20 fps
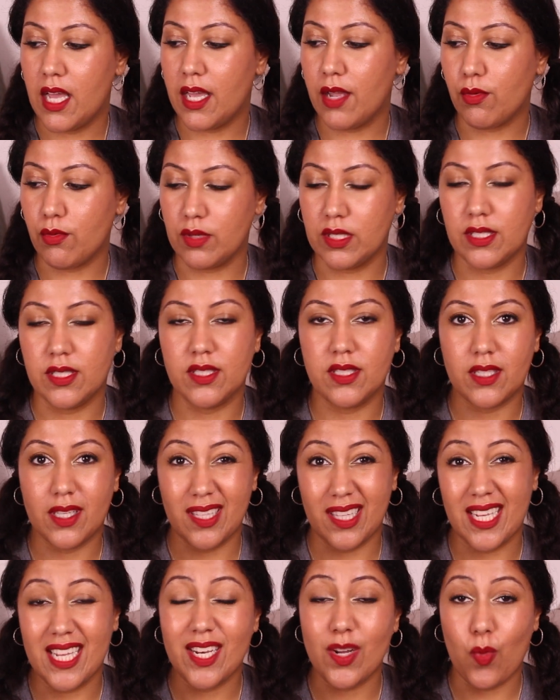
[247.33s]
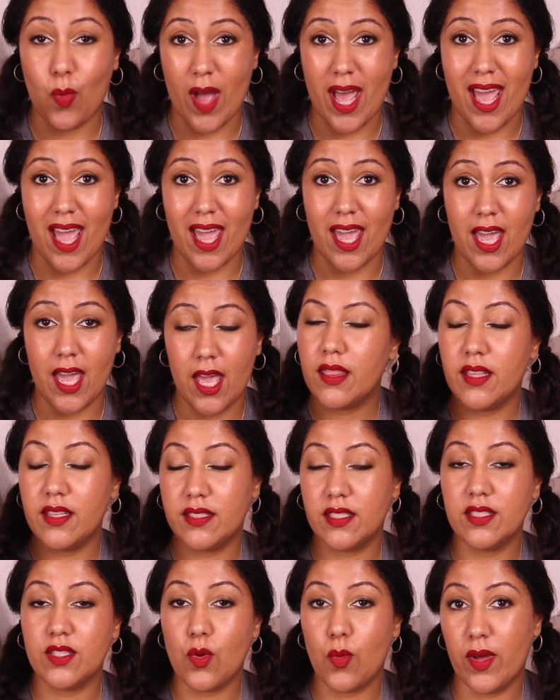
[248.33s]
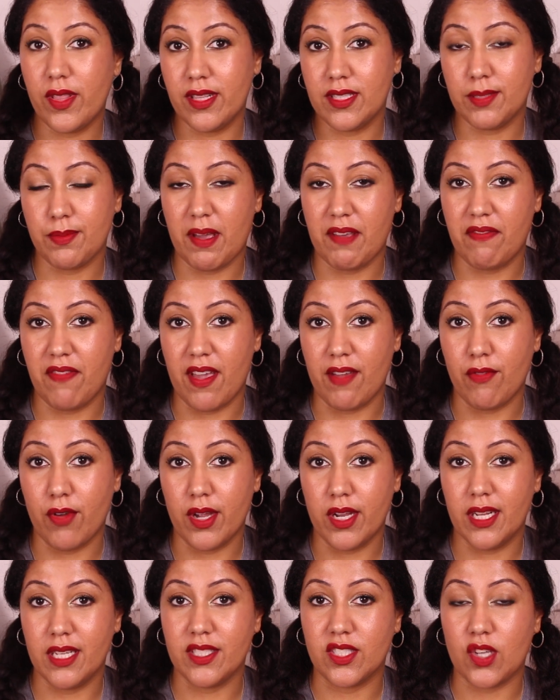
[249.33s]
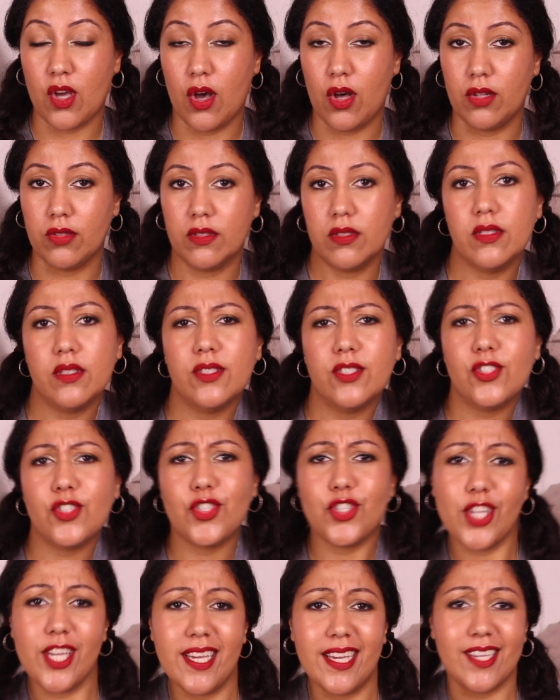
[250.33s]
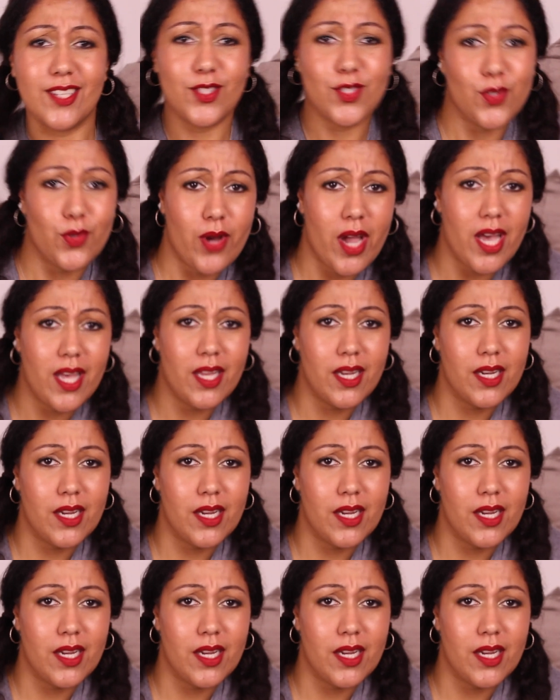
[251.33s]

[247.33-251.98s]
It rinses clean away. This is the one that's my favorite. It's called Cheeky Strut.